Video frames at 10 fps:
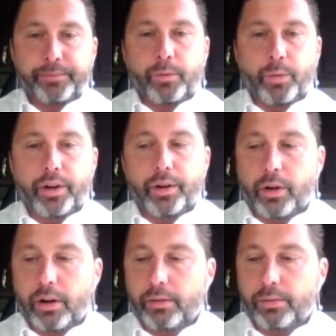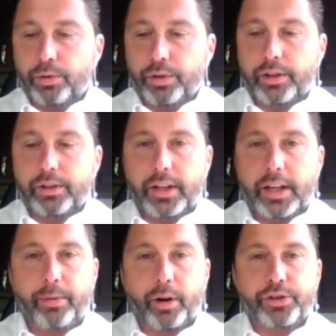We are looking to
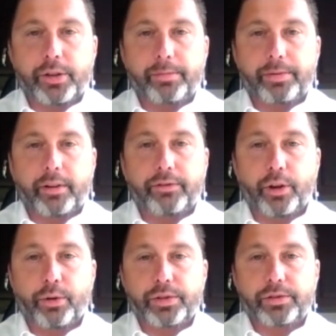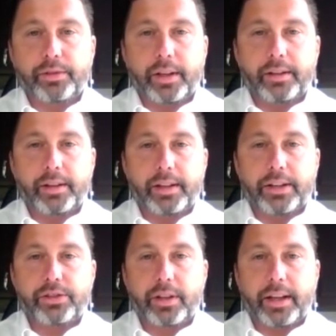keep our ship afloat, and in
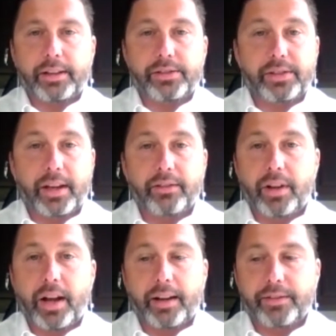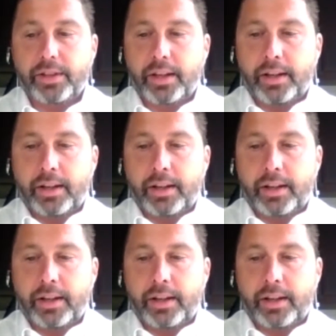addition to that, save lives.